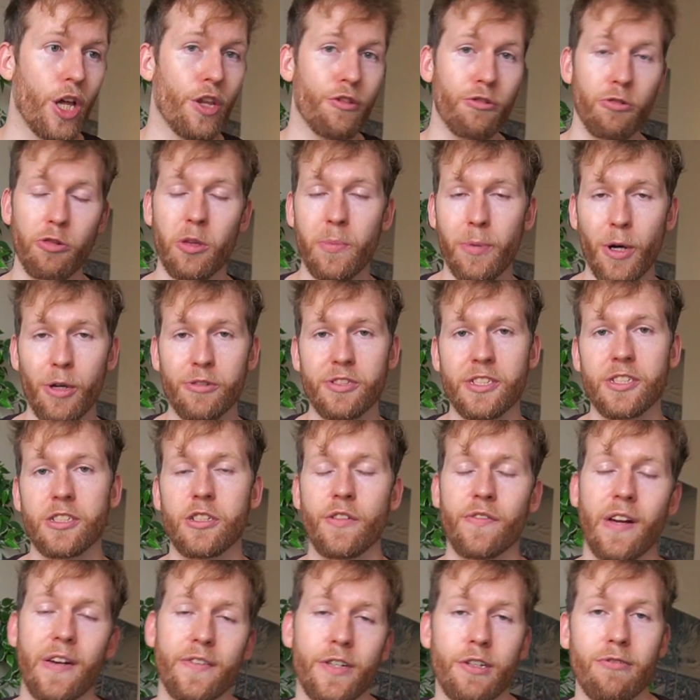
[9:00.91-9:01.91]
through the process
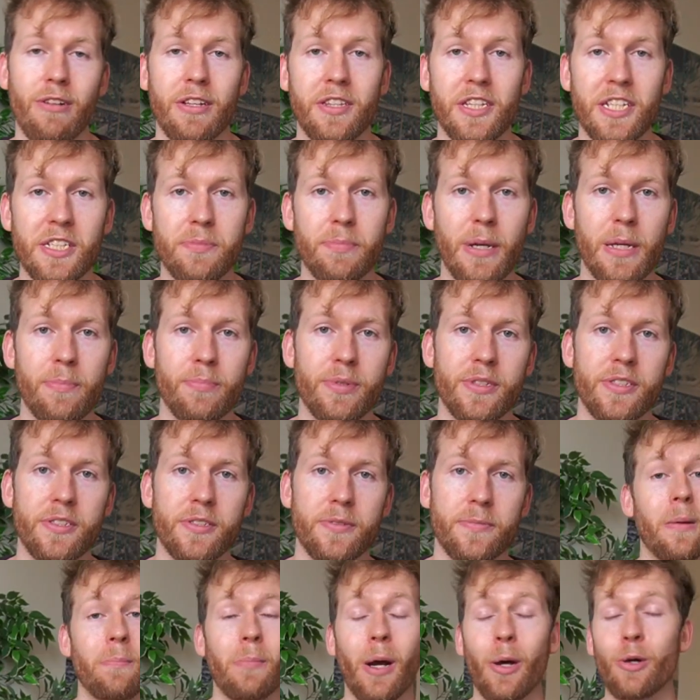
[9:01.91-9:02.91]
of having read these
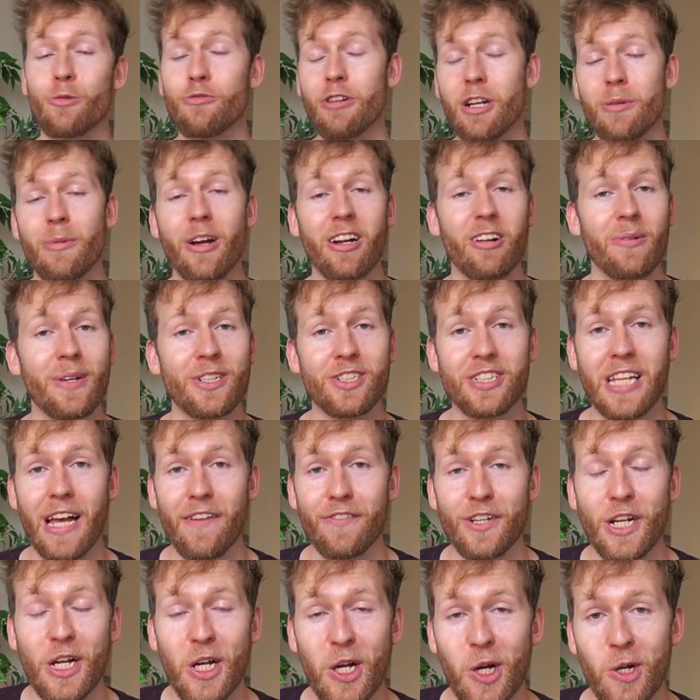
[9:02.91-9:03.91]
papers. But I would really recommend just
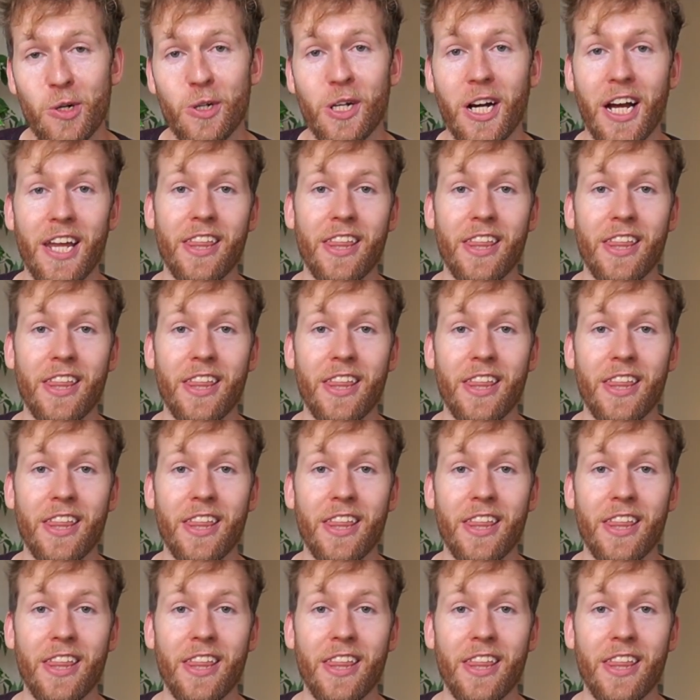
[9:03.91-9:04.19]
having a go.